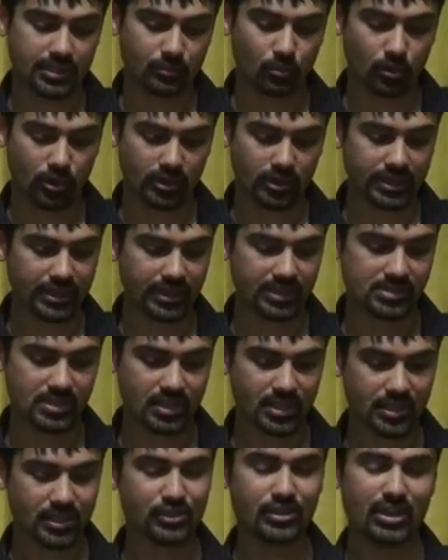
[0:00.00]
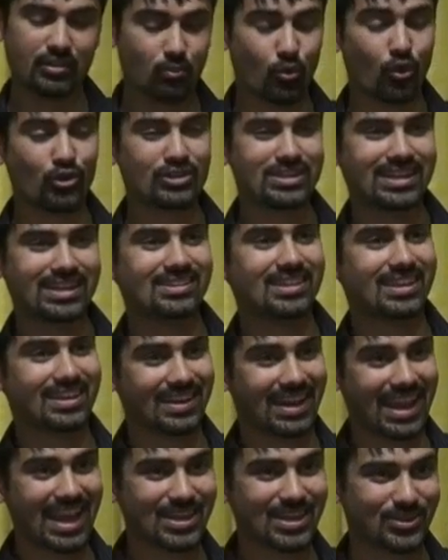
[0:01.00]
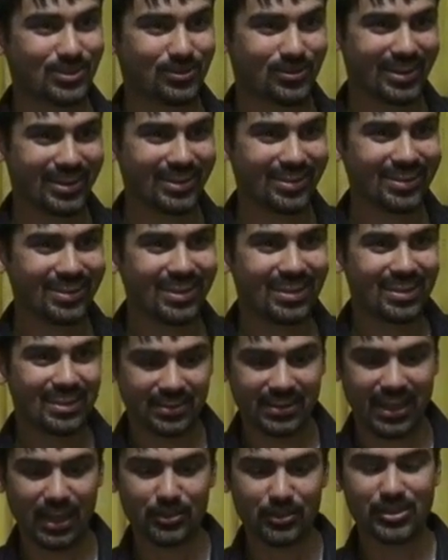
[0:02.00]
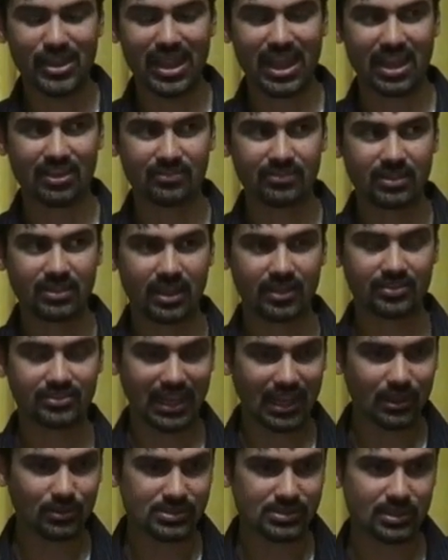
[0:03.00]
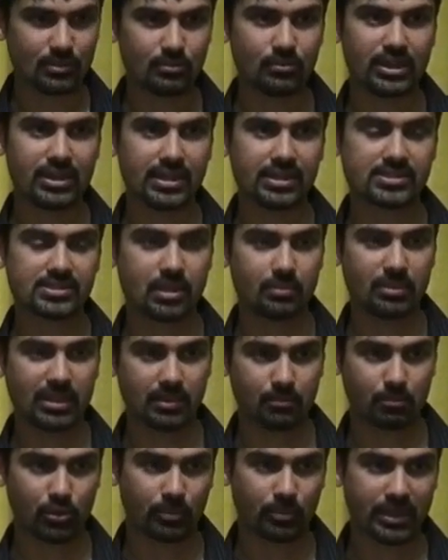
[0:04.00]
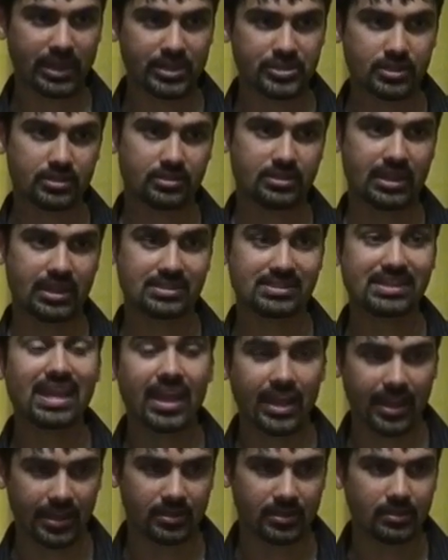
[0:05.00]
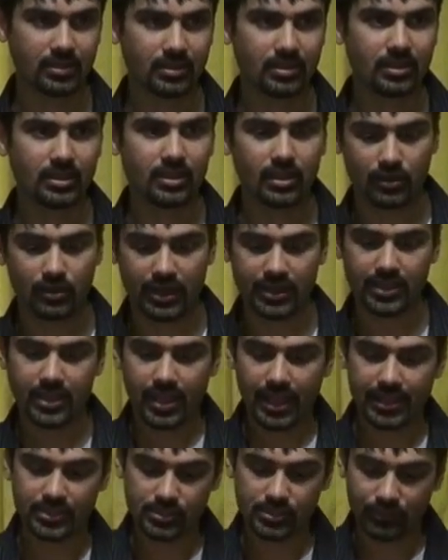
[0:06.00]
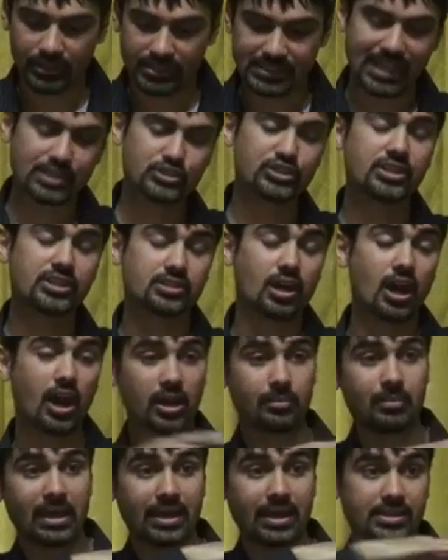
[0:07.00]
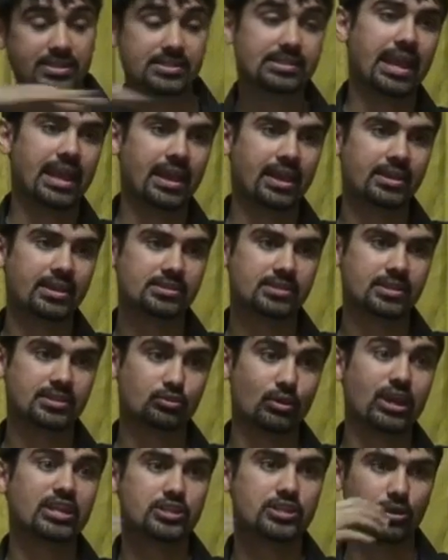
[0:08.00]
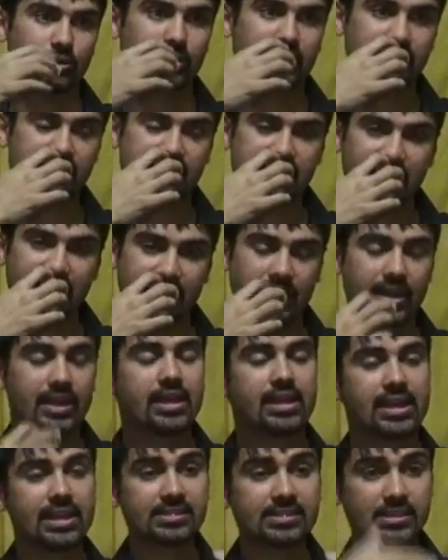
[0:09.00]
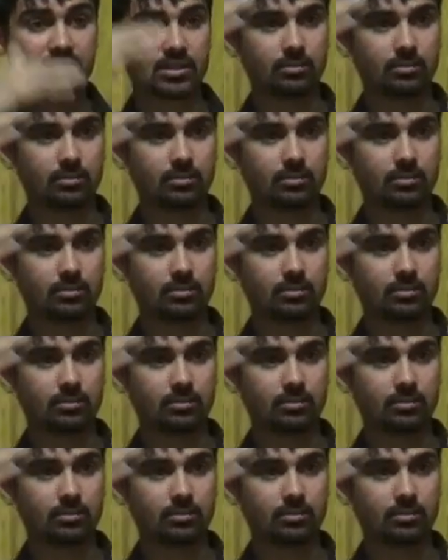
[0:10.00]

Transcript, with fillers: work, is you have more data than can handle, right? Now you have one thousand readings coming in per patient than ten, right? And so this actually does automatic scans and thresholding to say that, is this